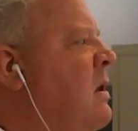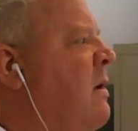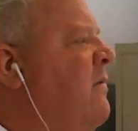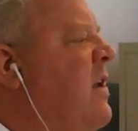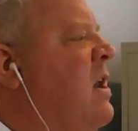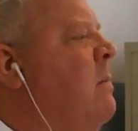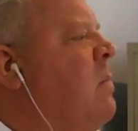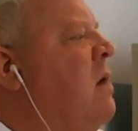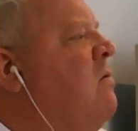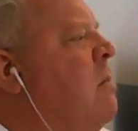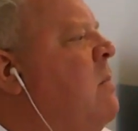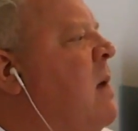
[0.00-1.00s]
If
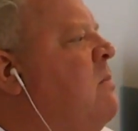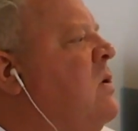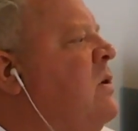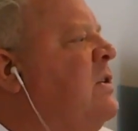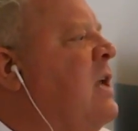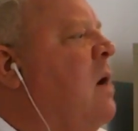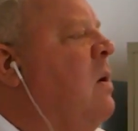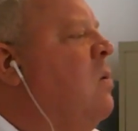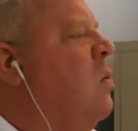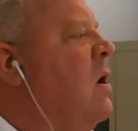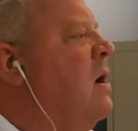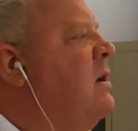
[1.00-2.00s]
anybody remembers how
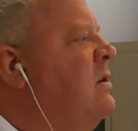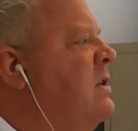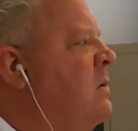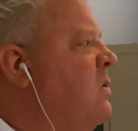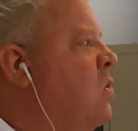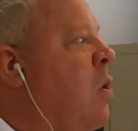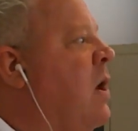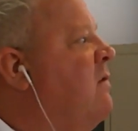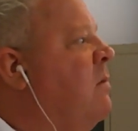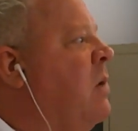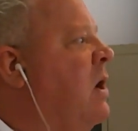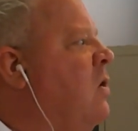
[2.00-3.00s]
he was, it would caught
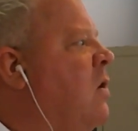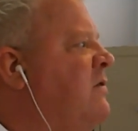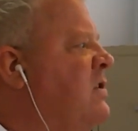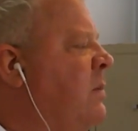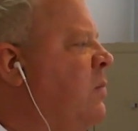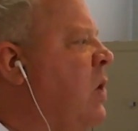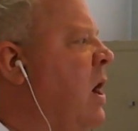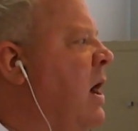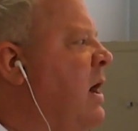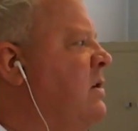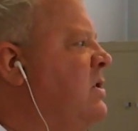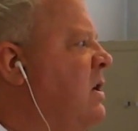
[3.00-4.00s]
everybody off
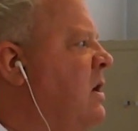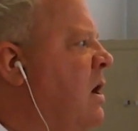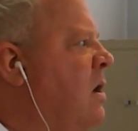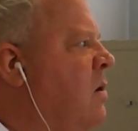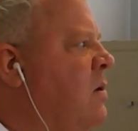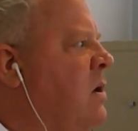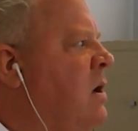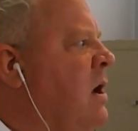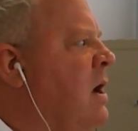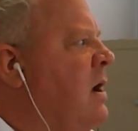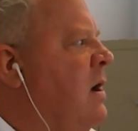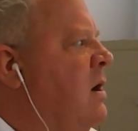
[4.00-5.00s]
surprise,
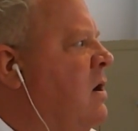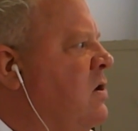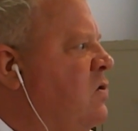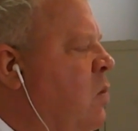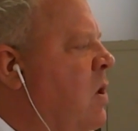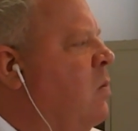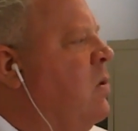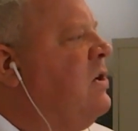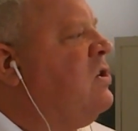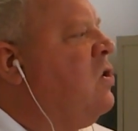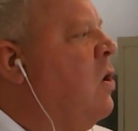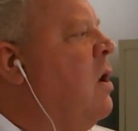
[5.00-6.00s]
because what
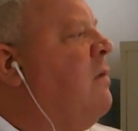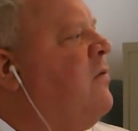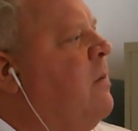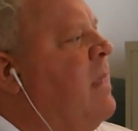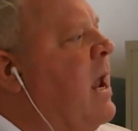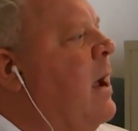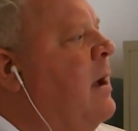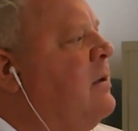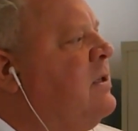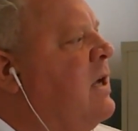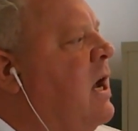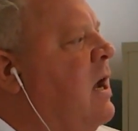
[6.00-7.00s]
we saw from the
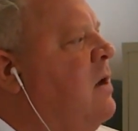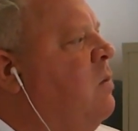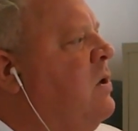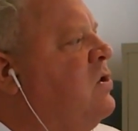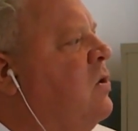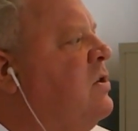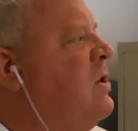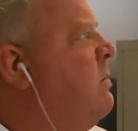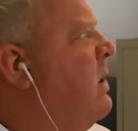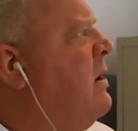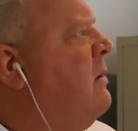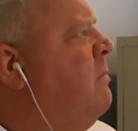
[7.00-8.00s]
outside, we saw
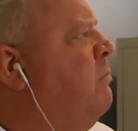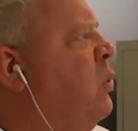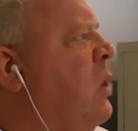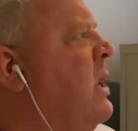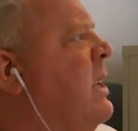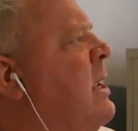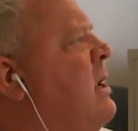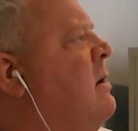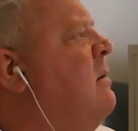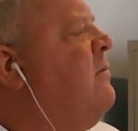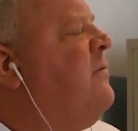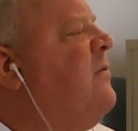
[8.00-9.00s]
somebody
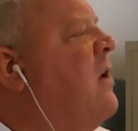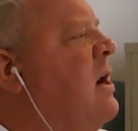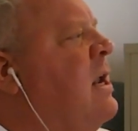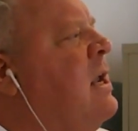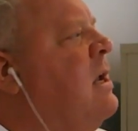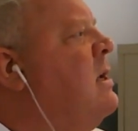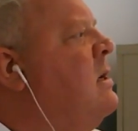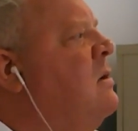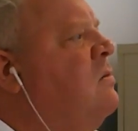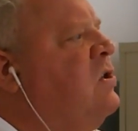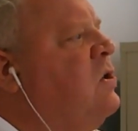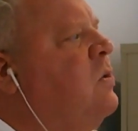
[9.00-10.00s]
brilliant and funny
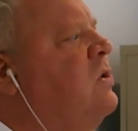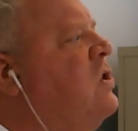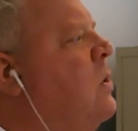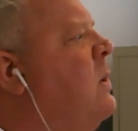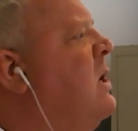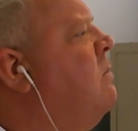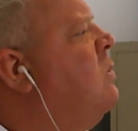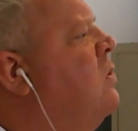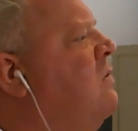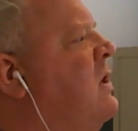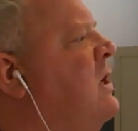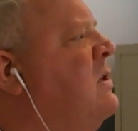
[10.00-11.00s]
and was doing so many
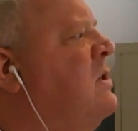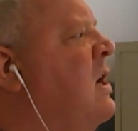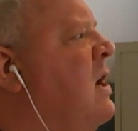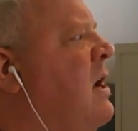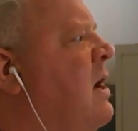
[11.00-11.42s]
movies,